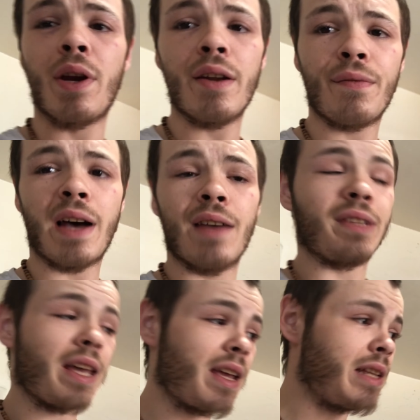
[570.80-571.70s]
to 5
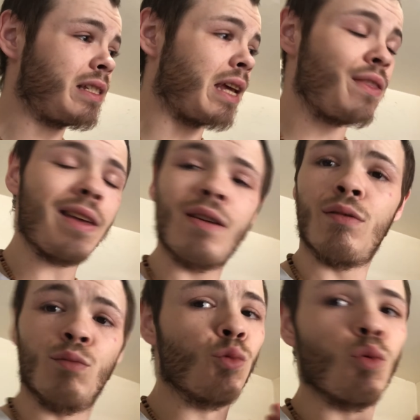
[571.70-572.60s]
days, and they
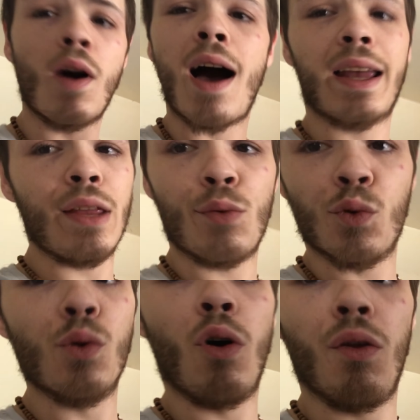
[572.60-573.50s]
rocket
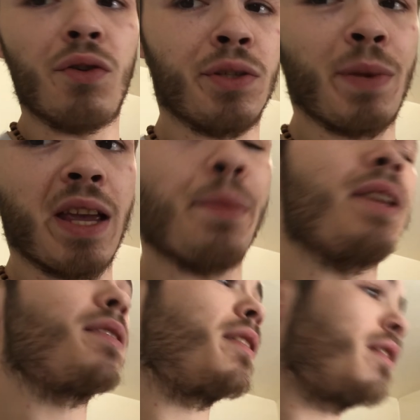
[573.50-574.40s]
through all those
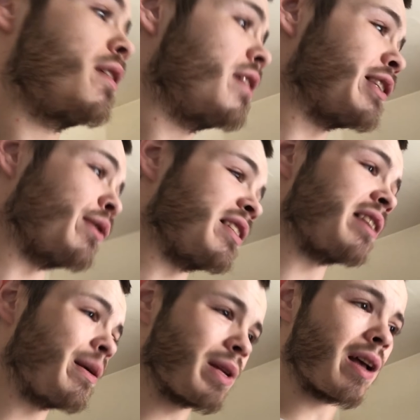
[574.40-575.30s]
babies. So it
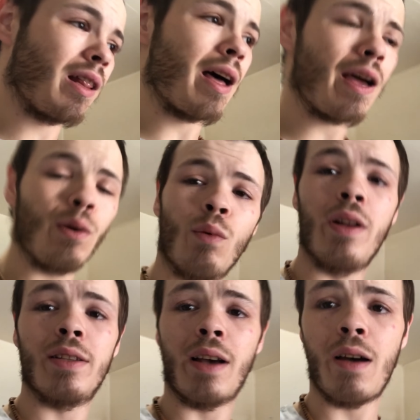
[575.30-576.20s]
seems like a lot in
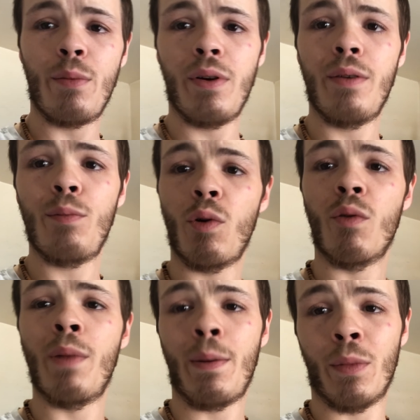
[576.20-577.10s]
1 tub, but
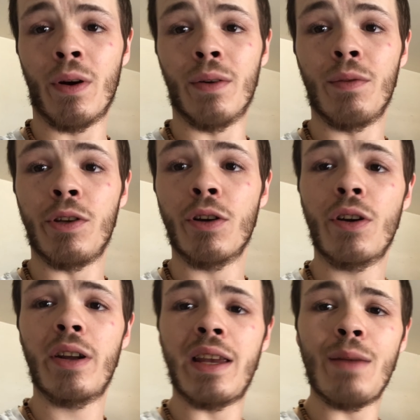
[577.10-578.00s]
remember, you're
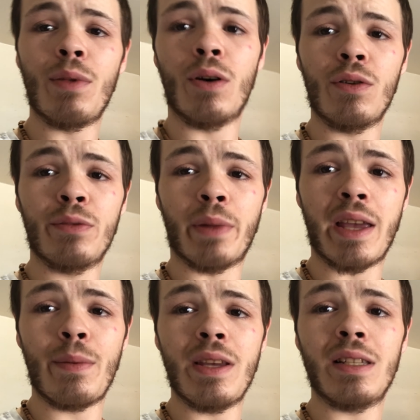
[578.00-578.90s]
gonna keep those
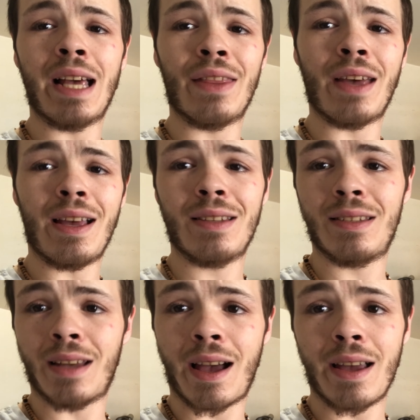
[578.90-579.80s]
babies at that
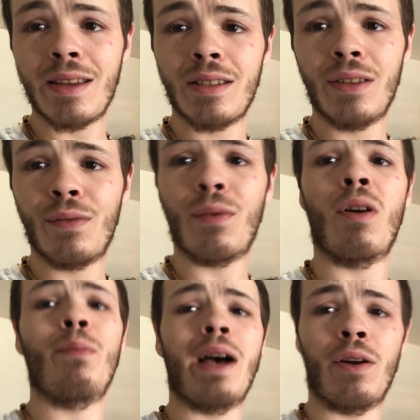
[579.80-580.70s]
size for
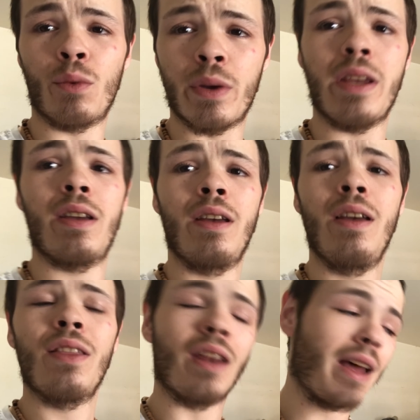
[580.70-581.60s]
about a week.
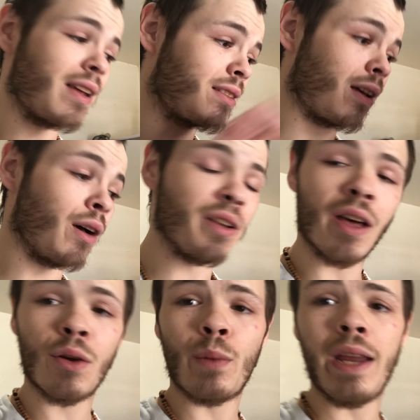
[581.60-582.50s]
Then as
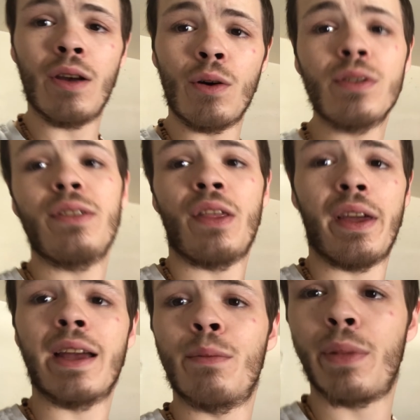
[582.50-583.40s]
another week goes, then they
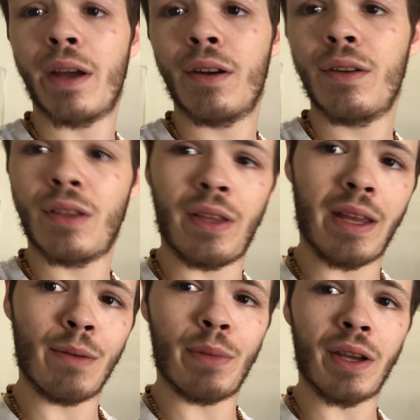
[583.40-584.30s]
get bigger, then they
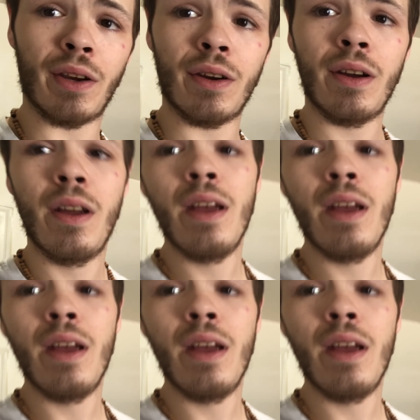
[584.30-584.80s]
get bigger,